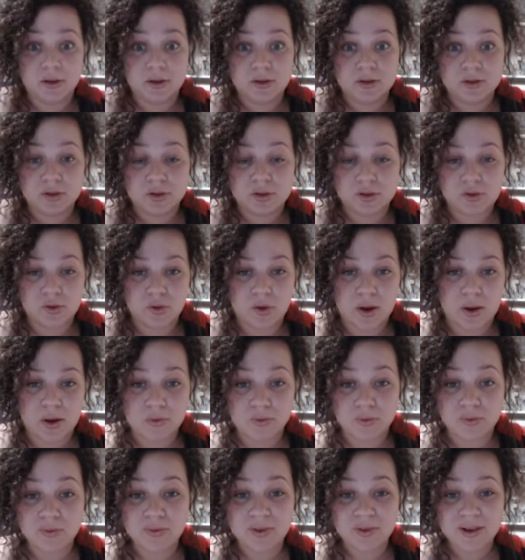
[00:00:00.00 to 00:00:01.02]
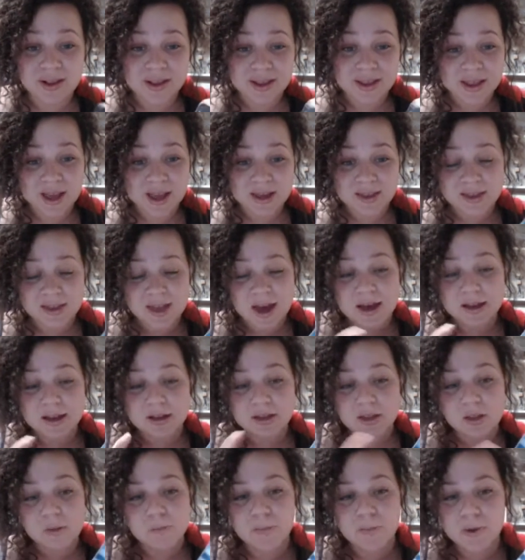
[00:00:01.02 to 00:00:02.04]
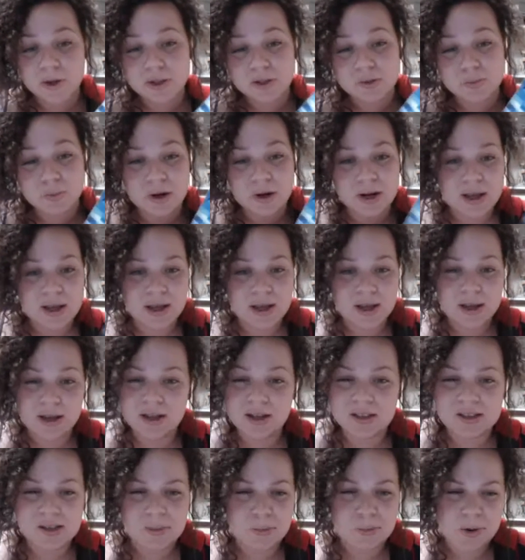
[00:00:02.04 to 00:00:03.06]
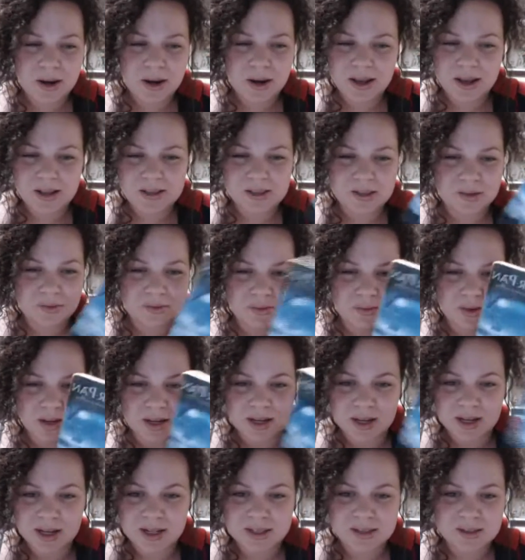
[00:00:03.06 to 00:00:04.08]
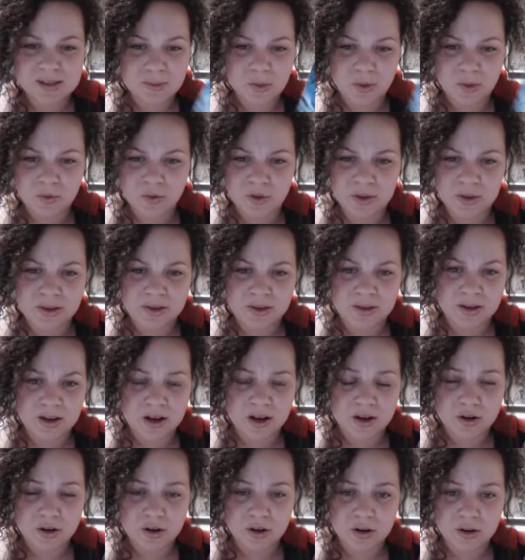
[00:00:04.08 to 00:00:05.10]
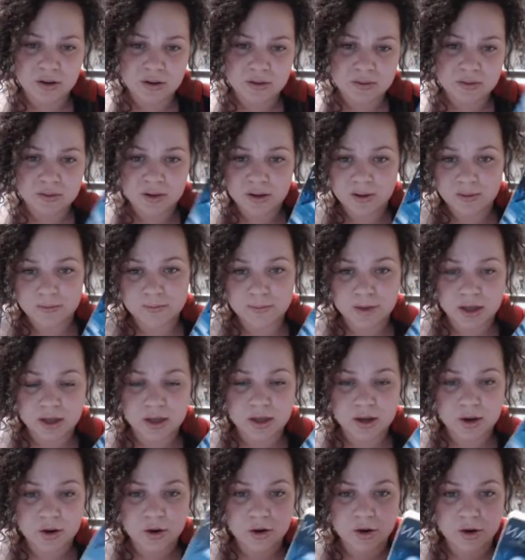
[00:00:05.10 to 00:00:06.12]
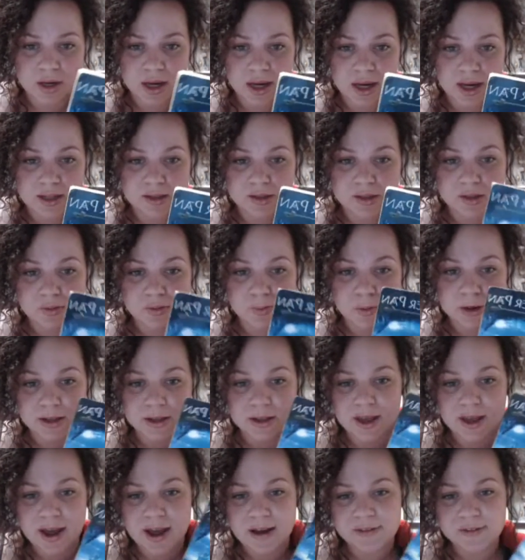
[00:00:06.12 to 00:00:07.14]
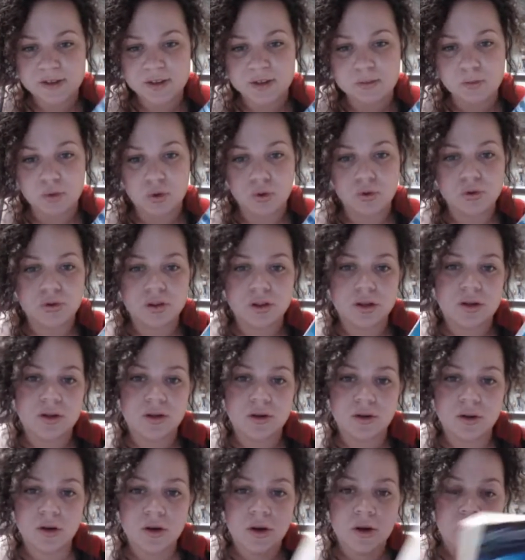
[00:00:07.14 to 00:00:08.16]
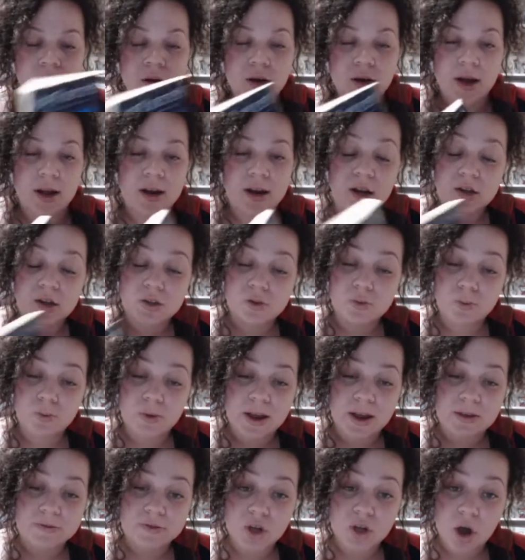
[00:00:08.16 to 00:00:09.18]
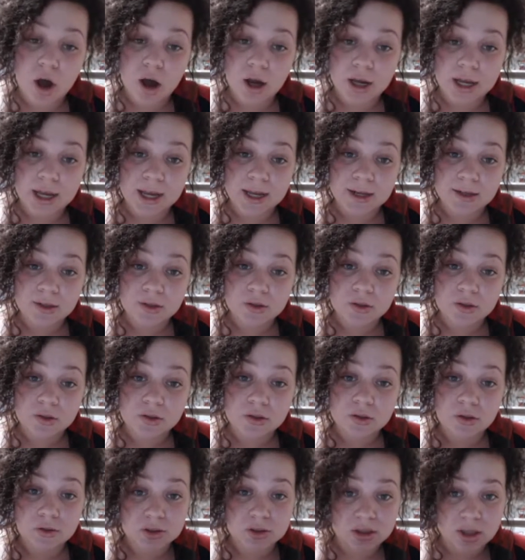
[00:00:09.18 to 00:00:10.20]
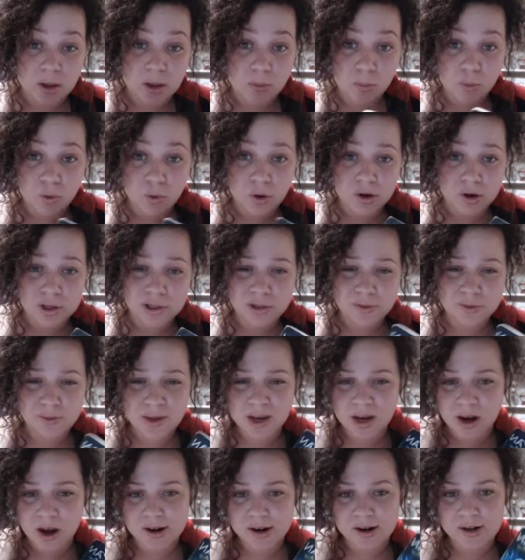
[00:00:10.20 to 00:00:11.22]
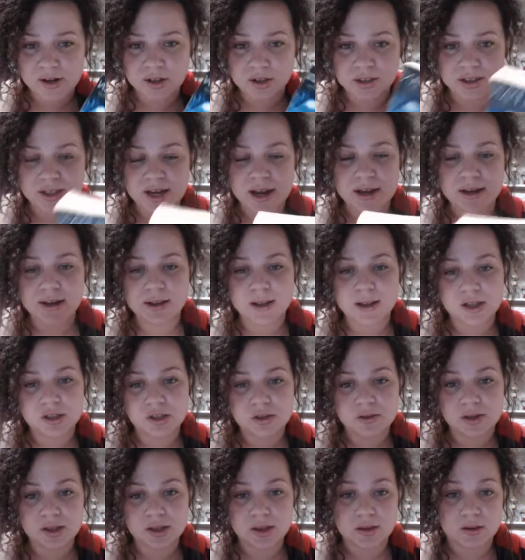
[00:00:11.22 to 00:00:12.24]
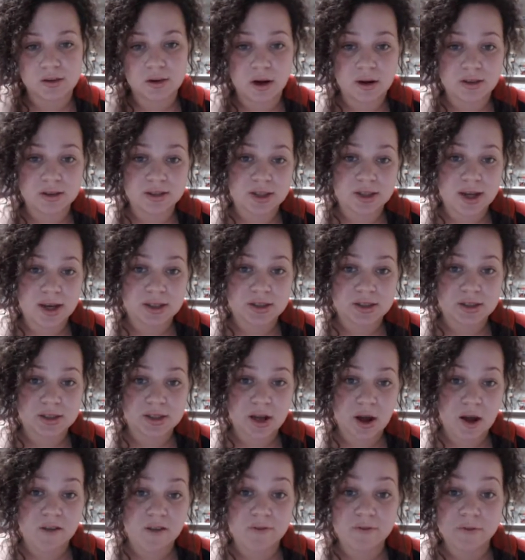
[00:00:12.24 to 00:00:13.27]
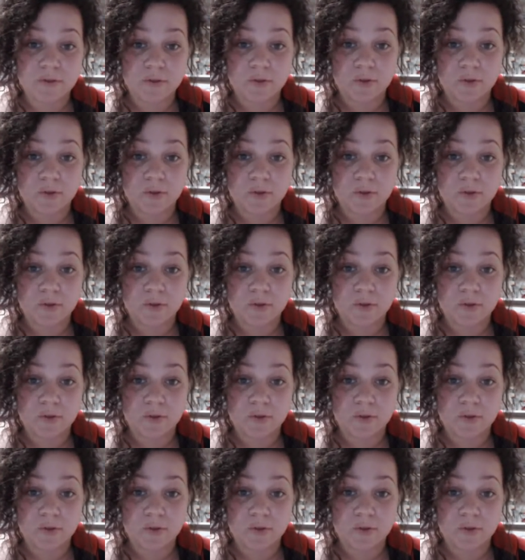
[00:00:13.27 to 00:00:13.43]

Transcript: So I really like that. The book's pretty it's a pretty easy read. It's more for younger like like younger kids, but they have some older and kind of way of talking. So some words you may not understand unless you get the context of